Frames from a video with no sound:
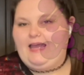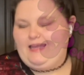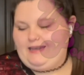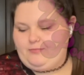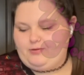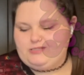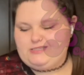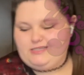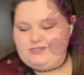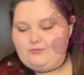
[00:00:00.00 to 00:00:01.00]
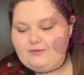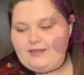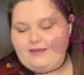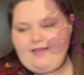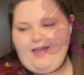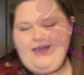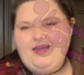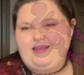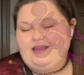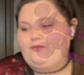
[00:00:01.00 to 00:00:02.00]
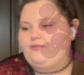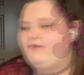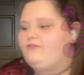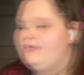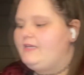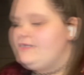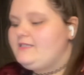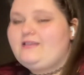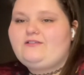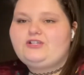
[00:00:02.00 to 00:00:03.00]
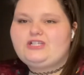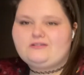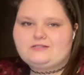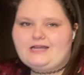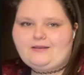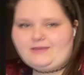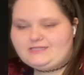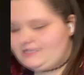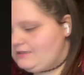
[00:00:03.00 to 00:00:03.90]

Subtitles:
And I personally don't really like that. And I don't think Feline does either. It just looks kind of messy.